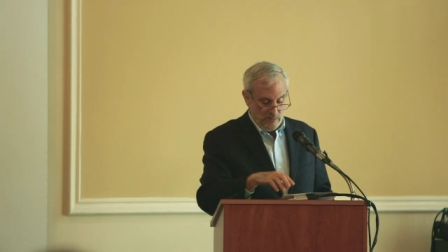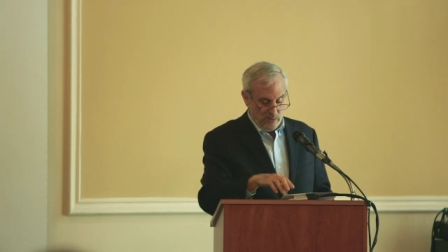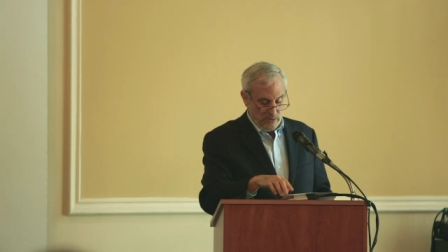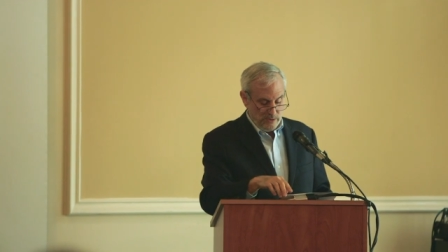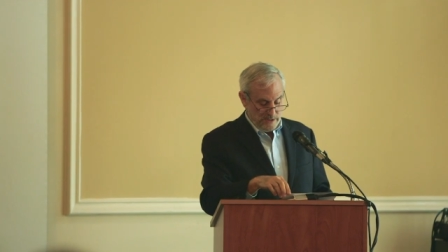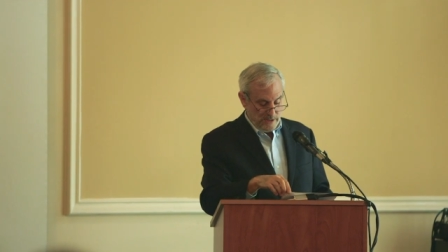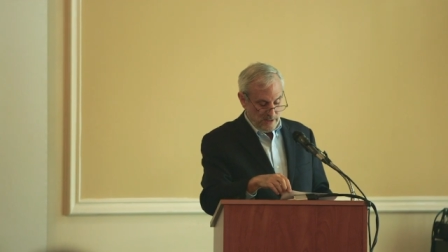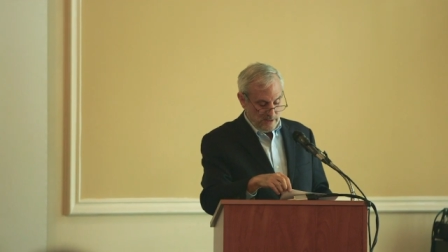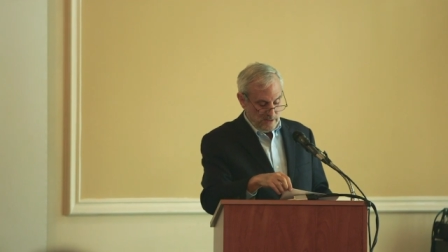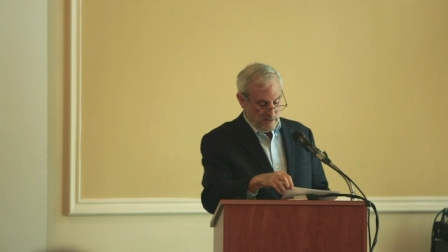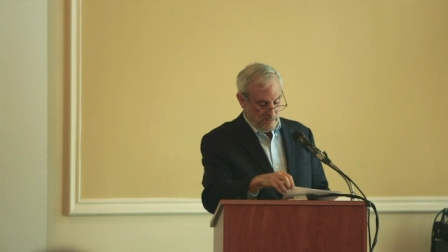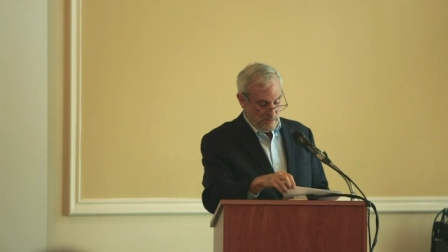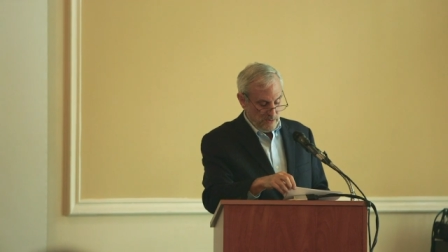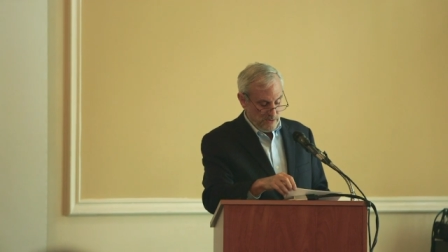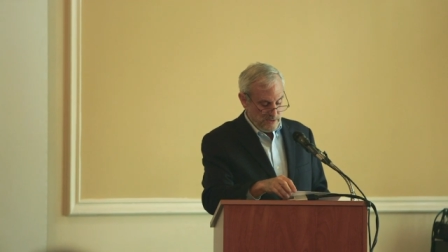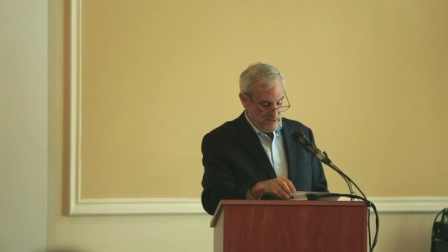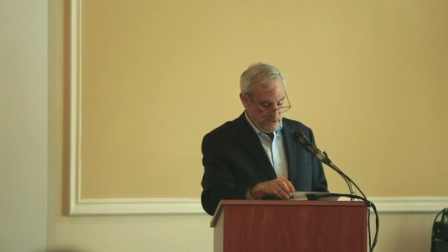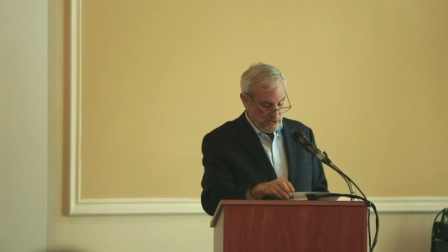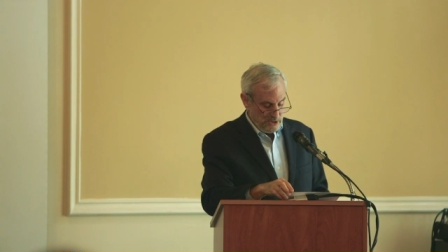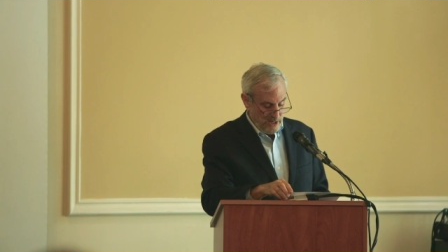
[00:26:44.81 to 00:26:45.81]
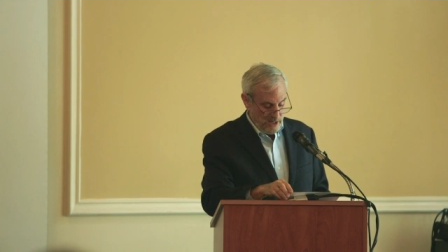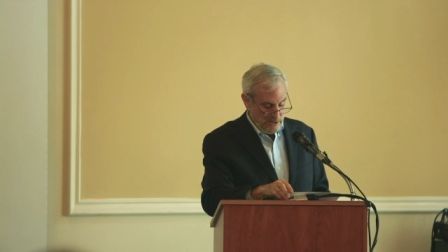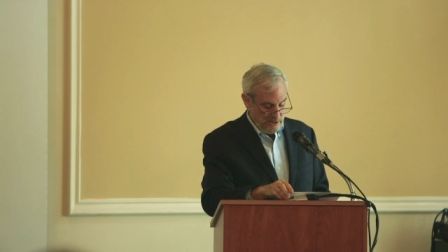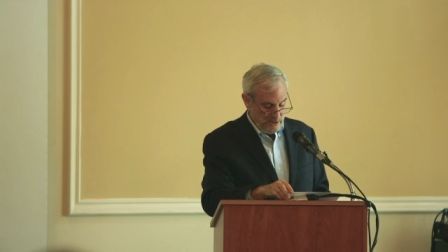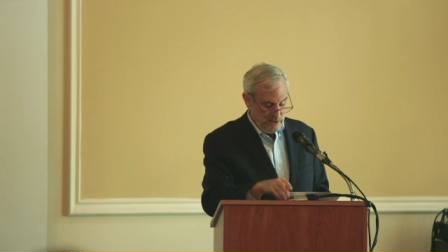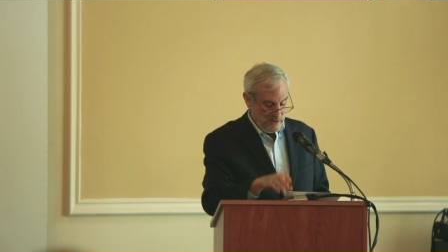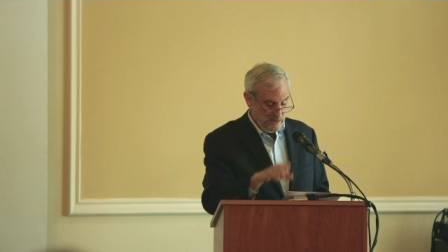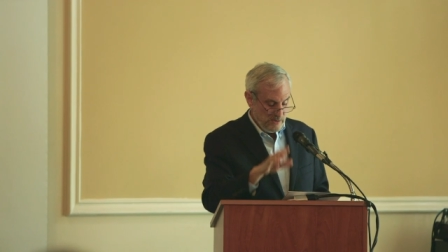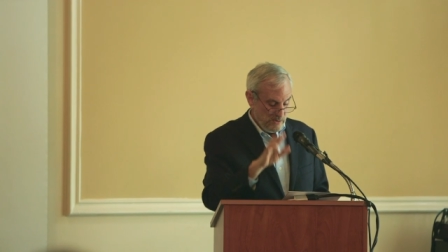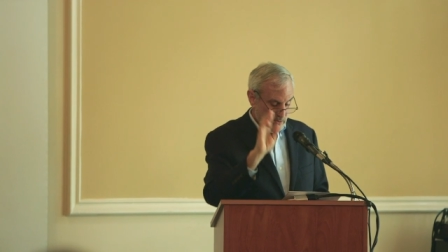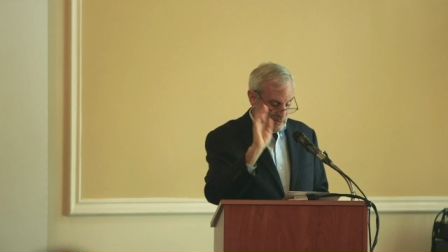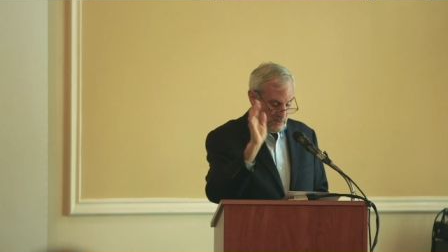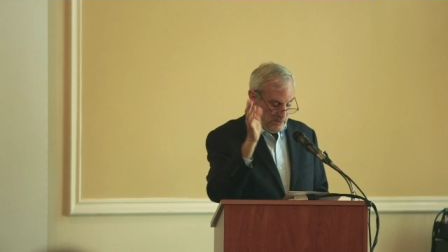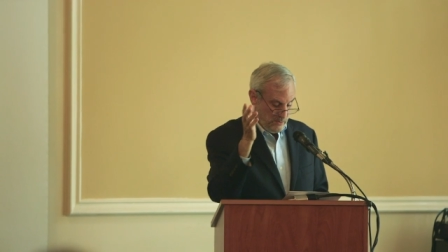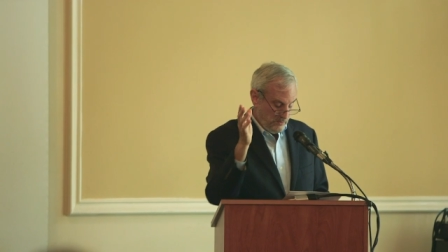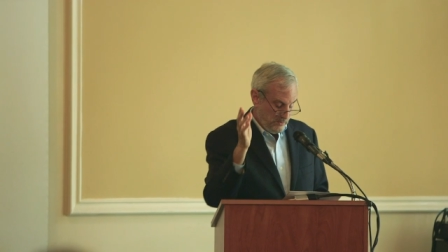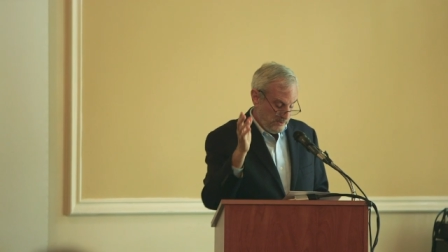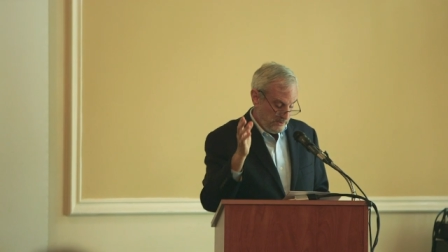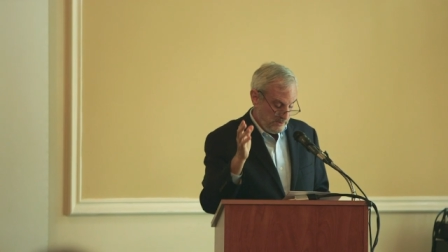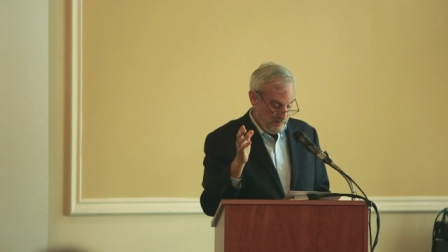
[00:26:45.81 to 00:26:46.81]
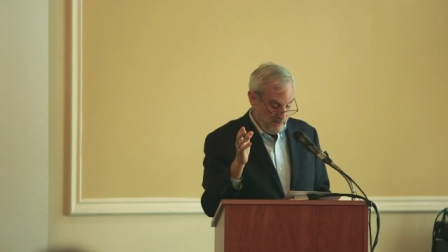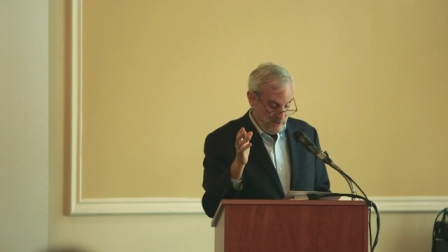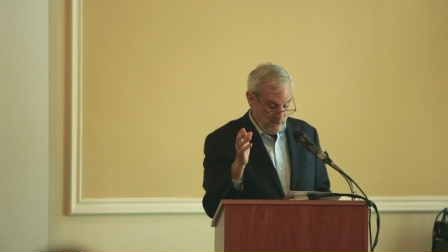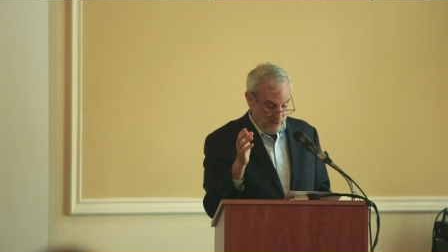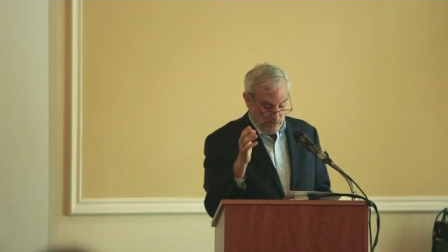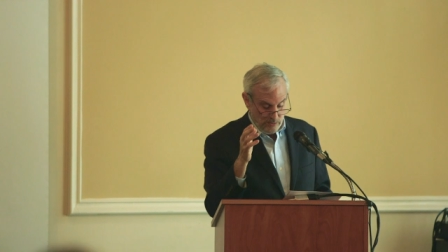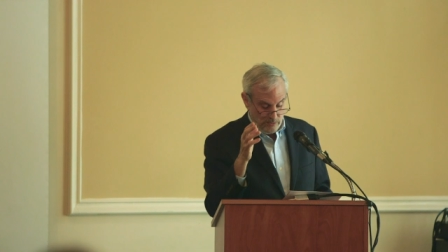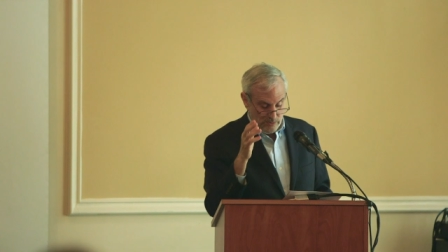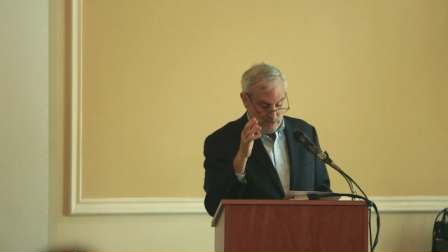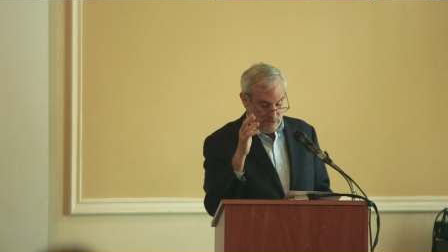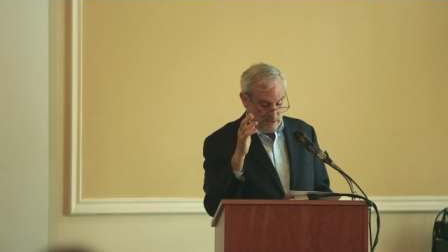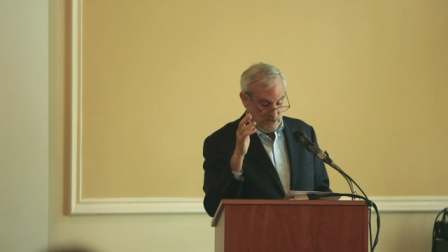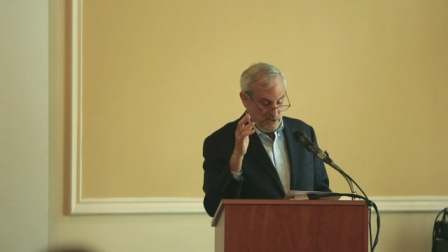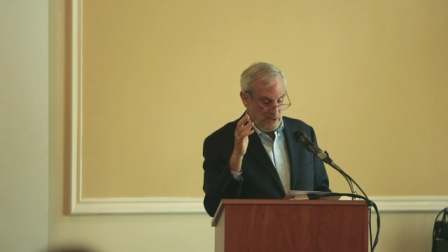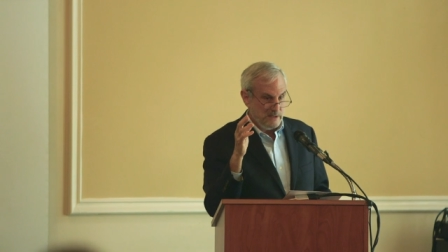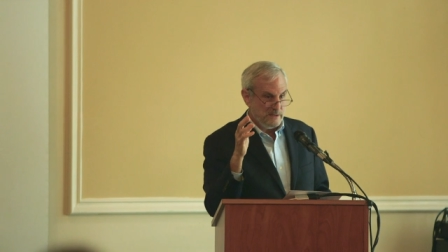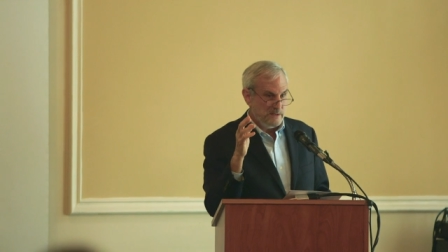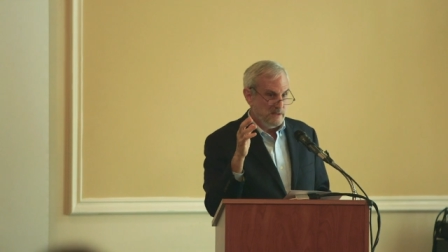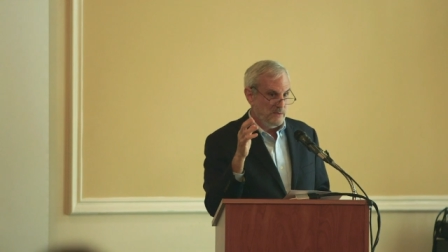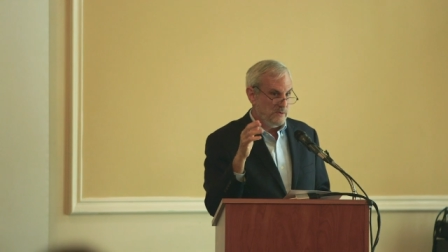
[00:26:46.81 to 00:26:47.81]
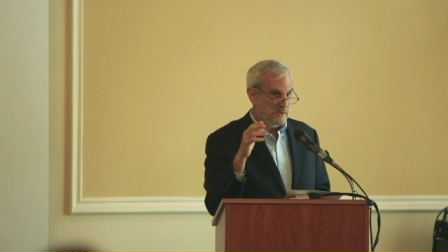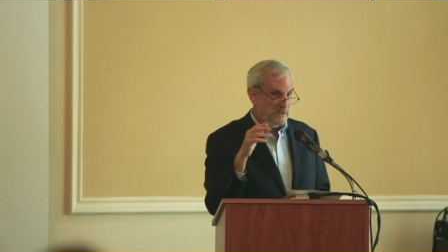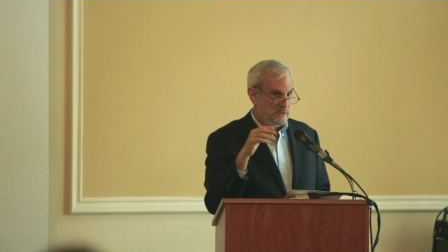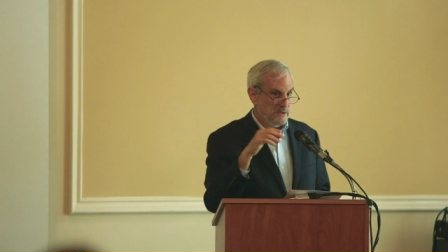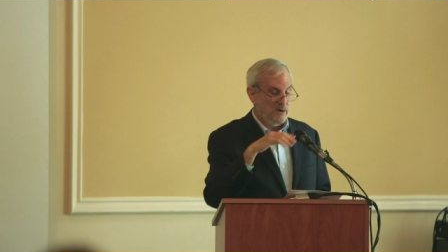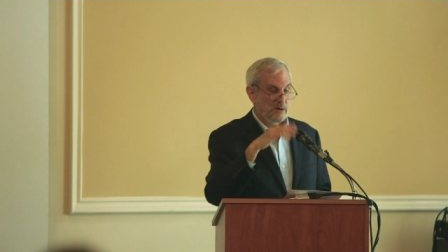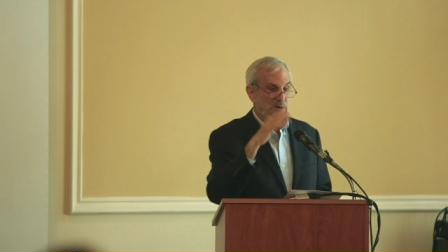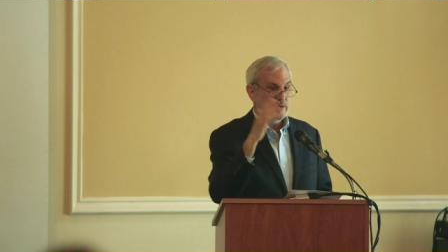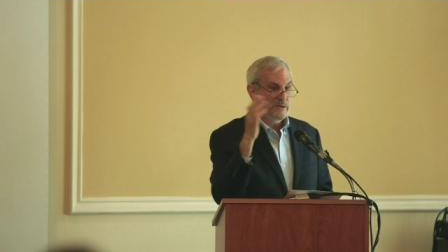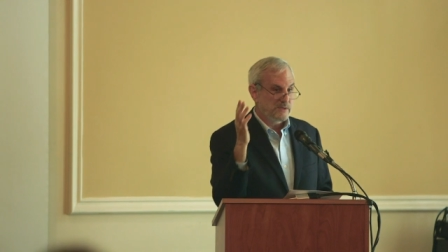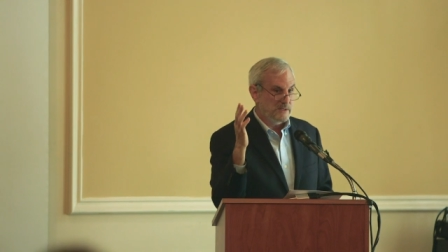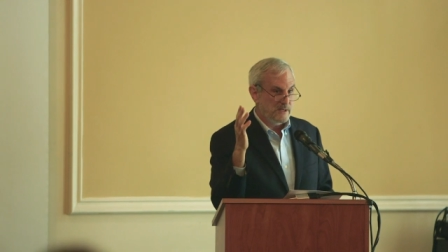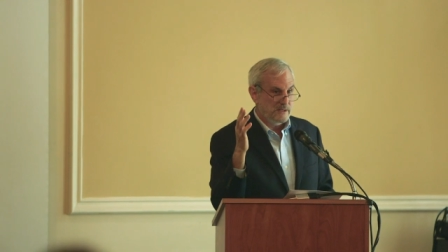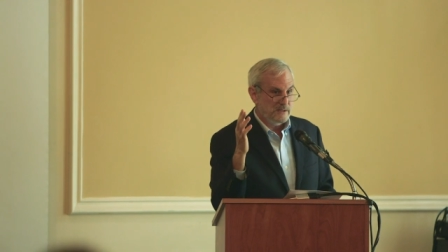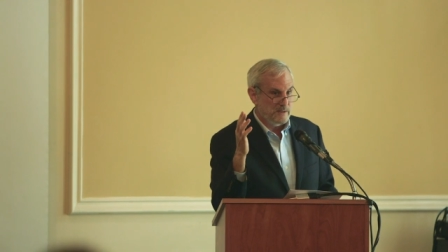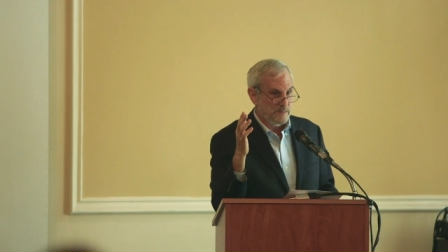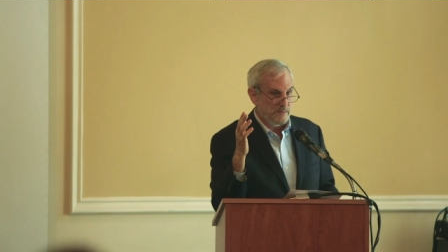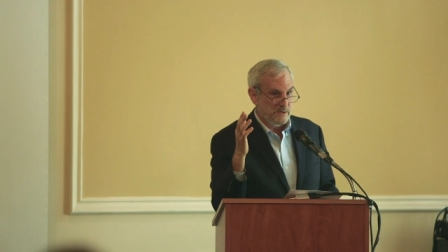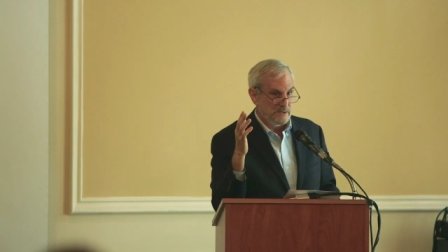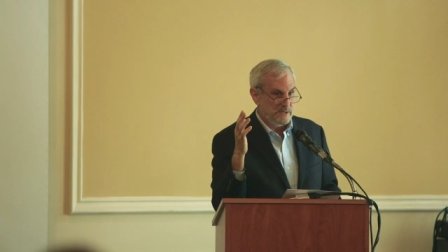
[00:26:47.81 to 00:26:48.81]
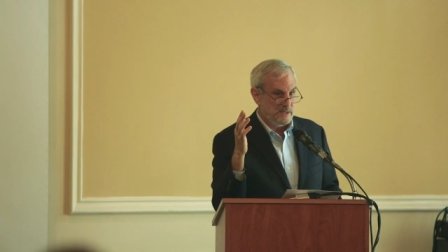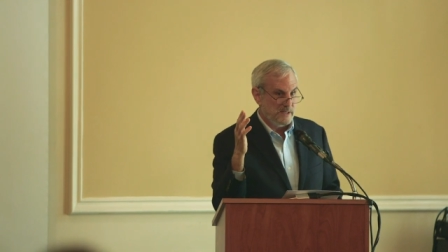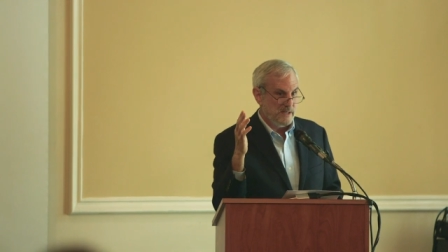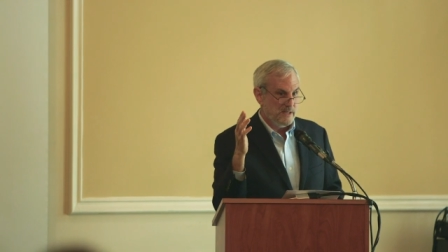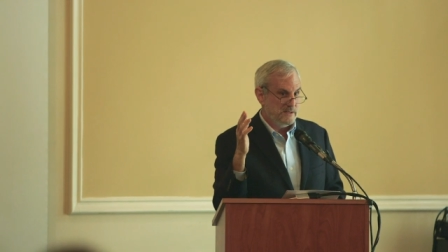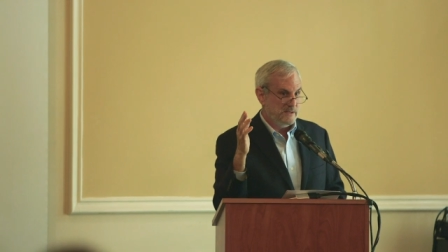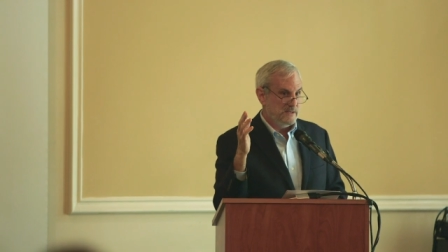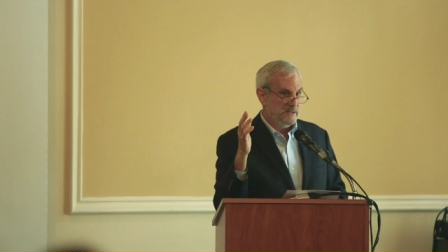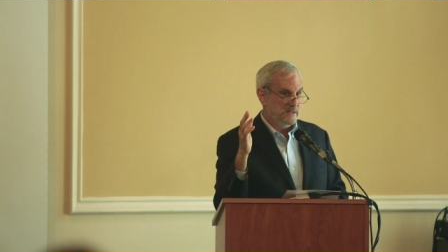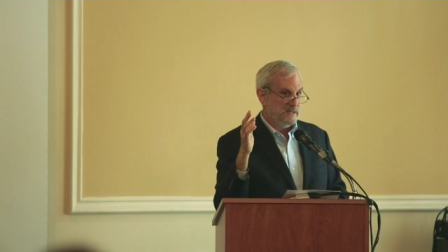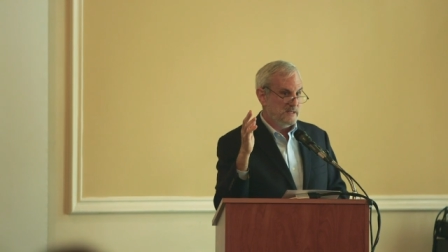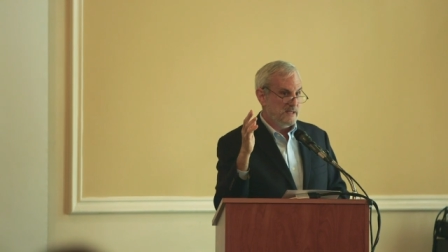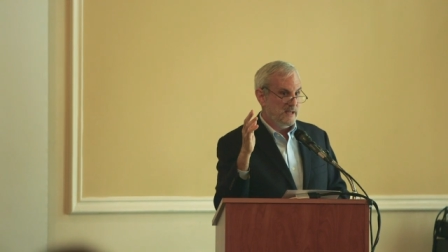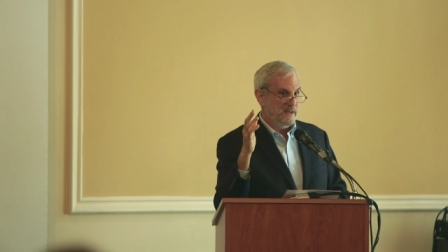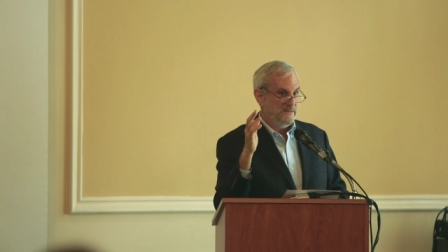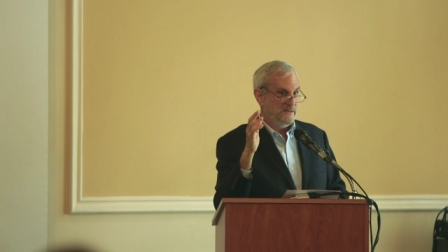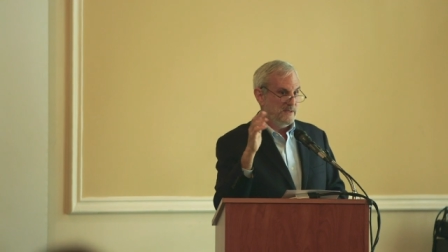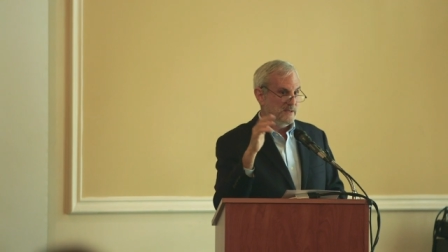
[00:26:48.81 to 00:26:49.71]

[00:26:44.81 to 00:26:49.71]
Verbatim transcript: more sensible suggestions, or what Dimitri was suggesting was there are no sensible solutions left,